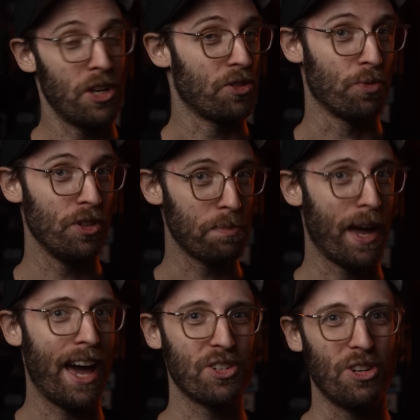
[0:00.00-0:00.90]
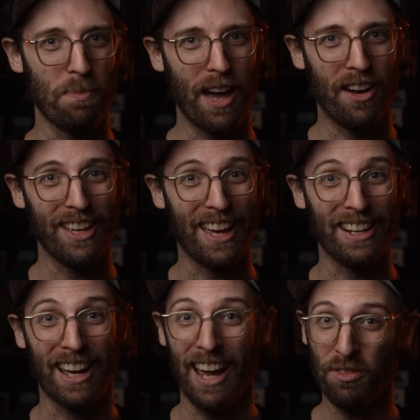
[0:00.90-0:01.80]
He's really passionate about it,
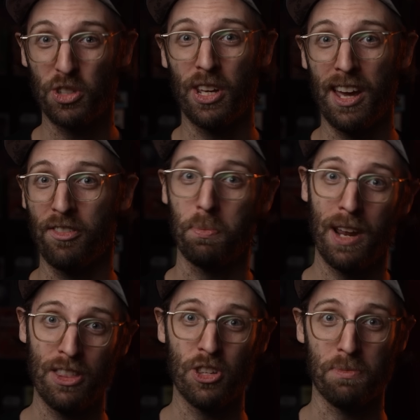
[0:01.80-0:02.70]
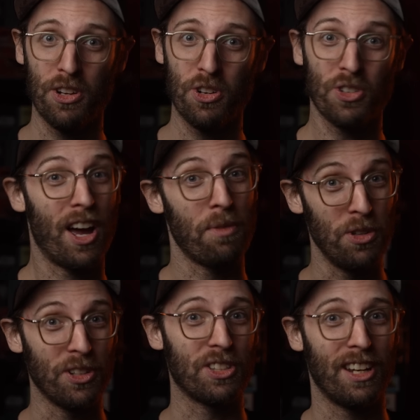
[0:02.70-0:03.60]
and I have to say, after painting these miniatures, I'm
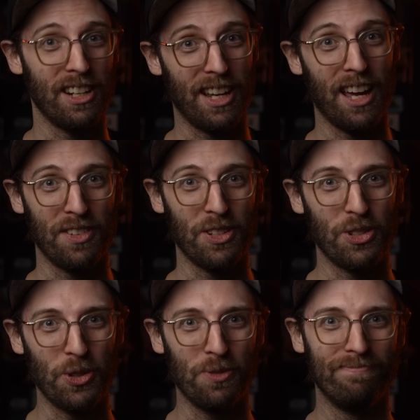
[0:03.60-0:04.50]
really excited to dive into.